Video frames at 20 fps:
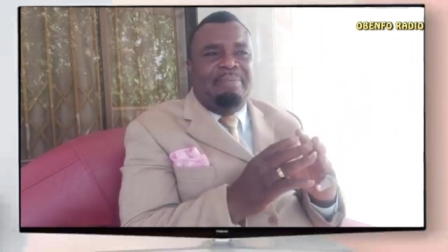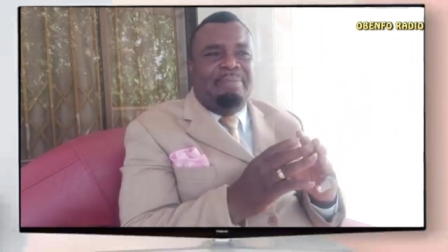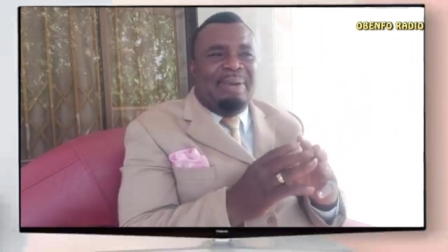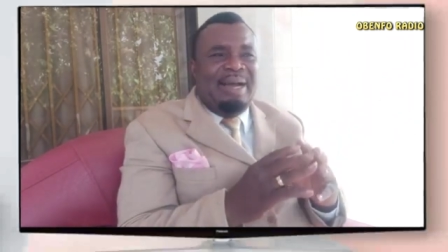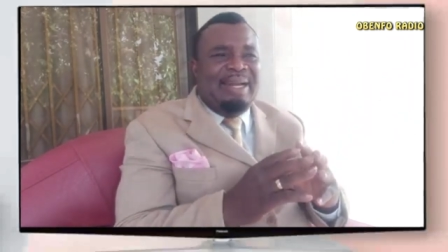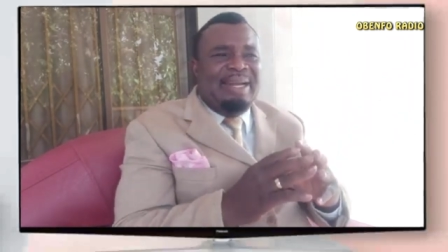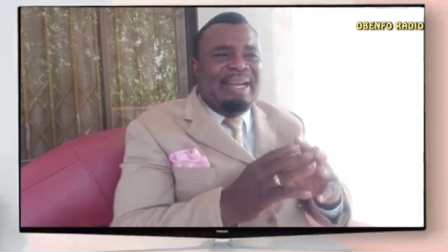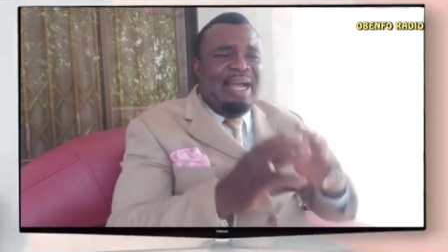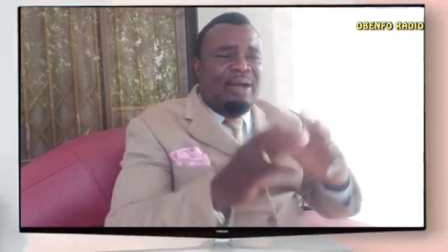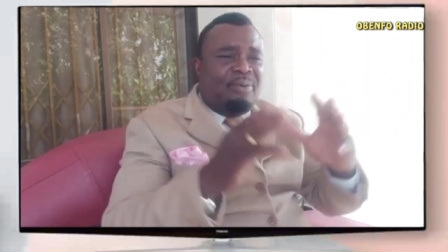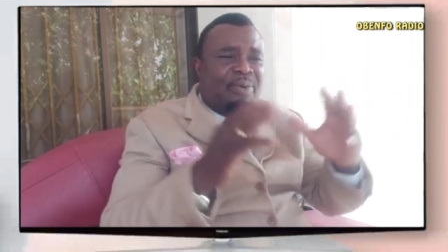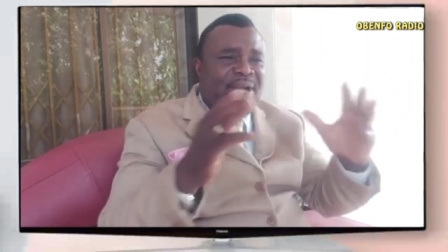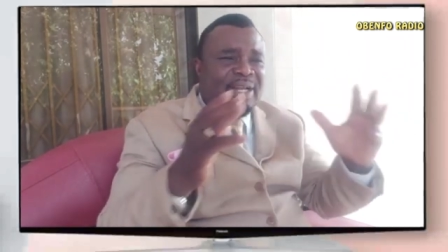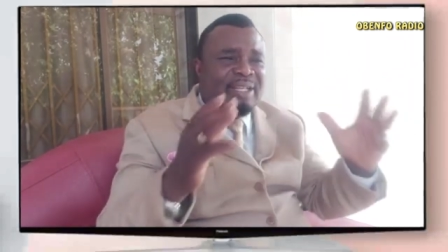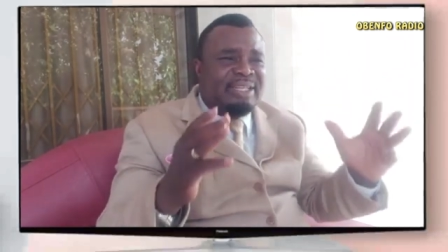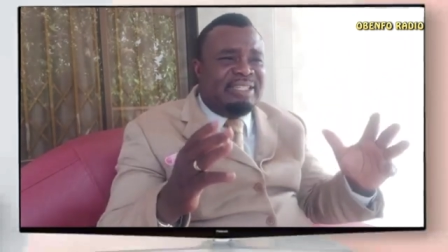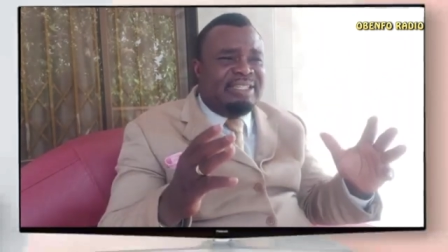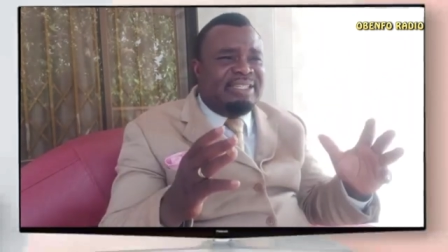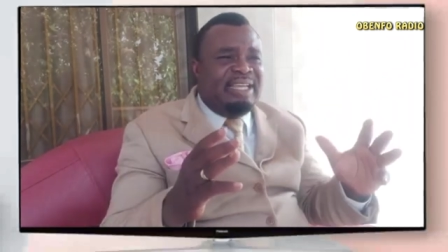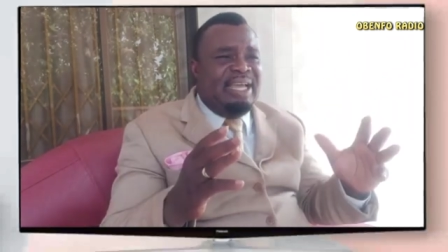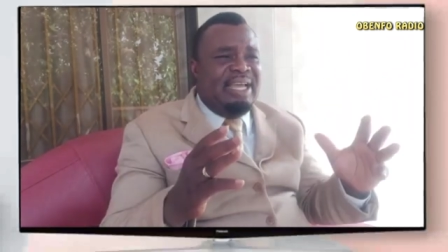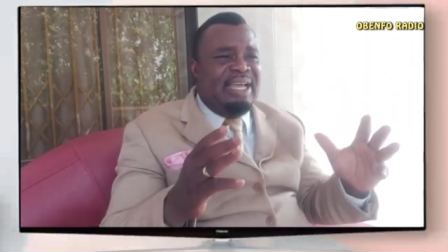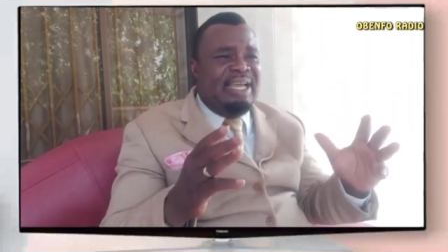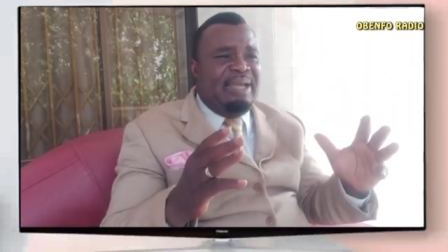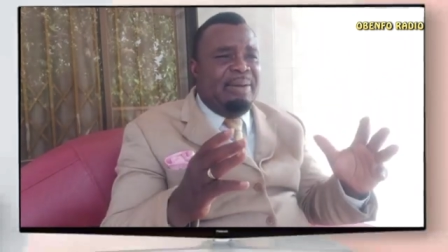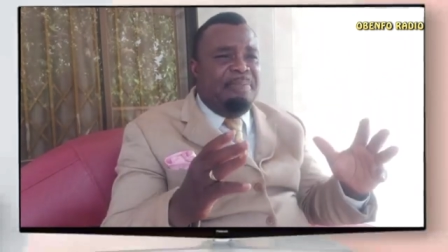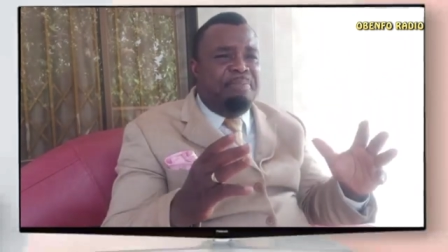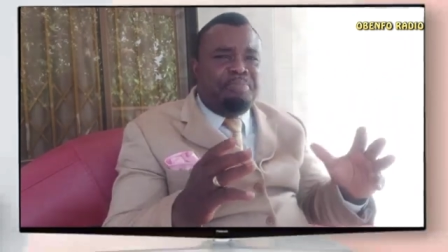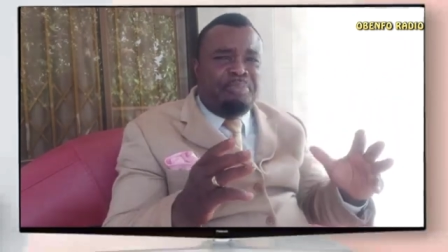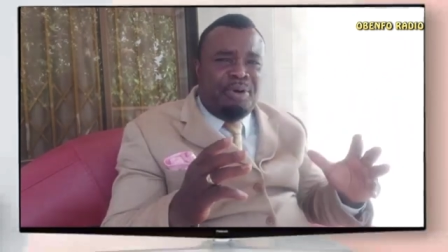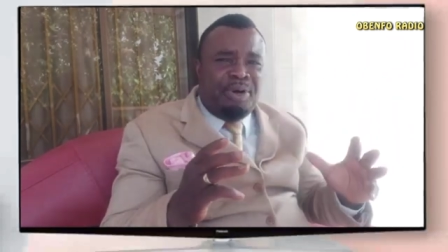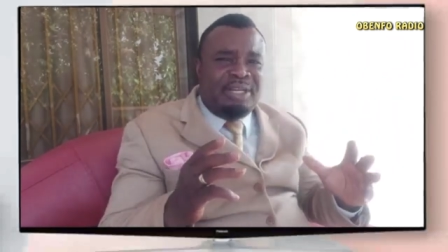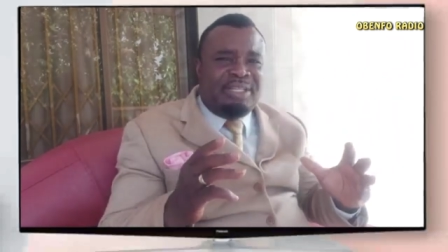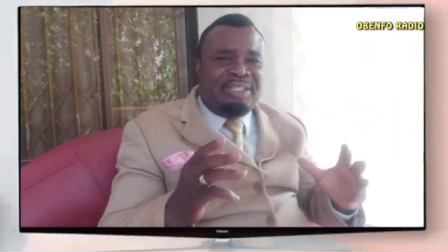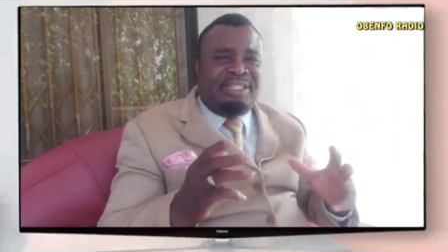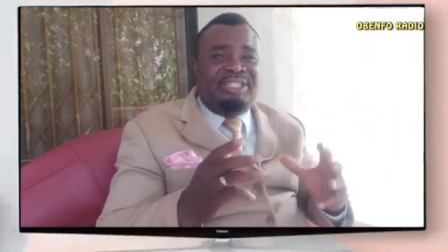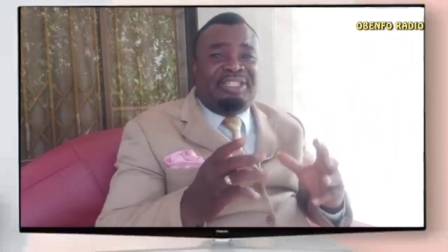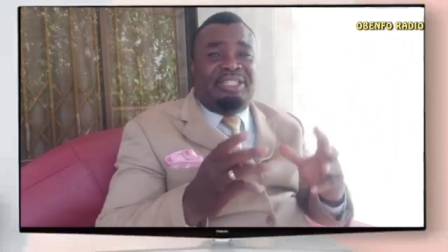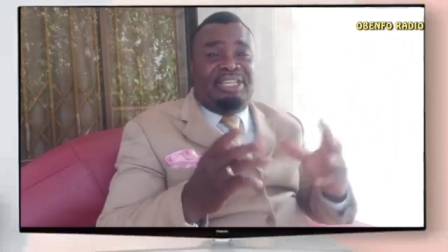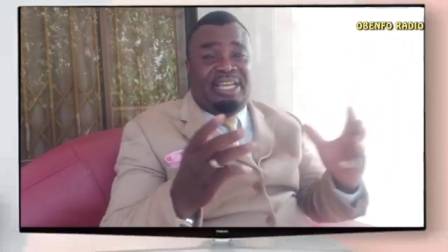But now, quite to say,
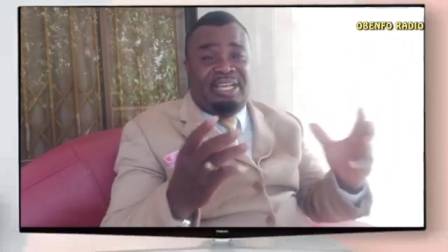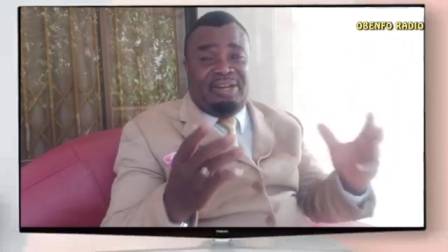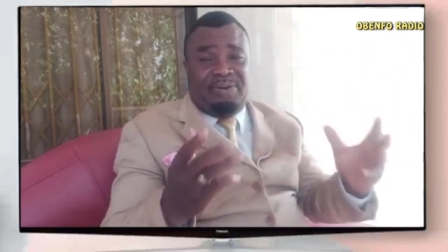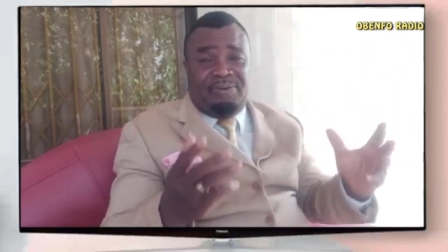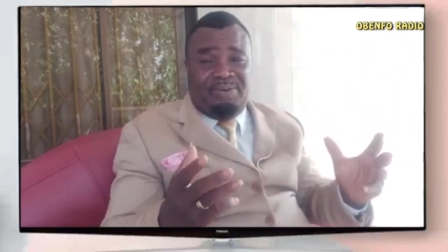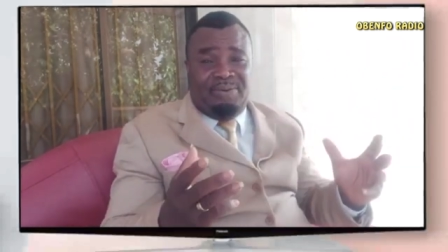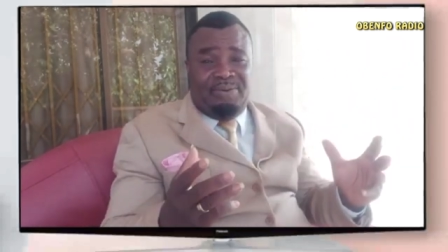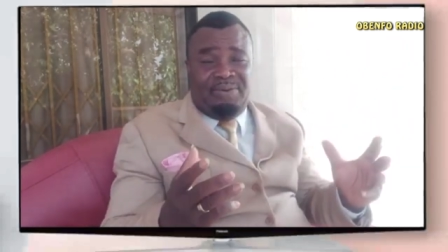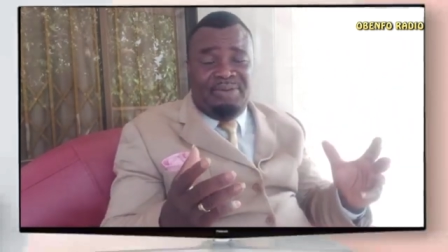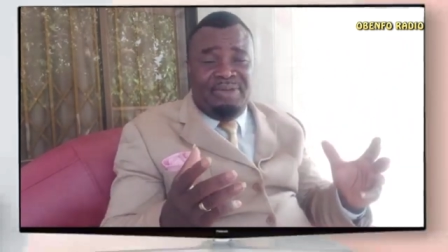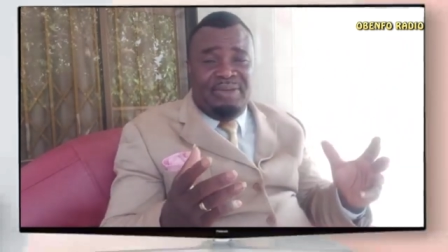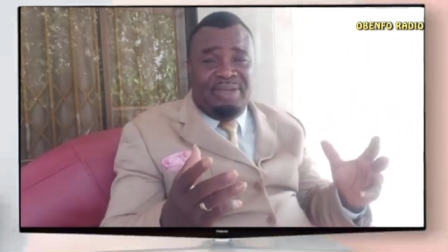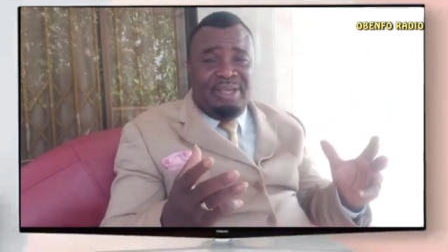politician,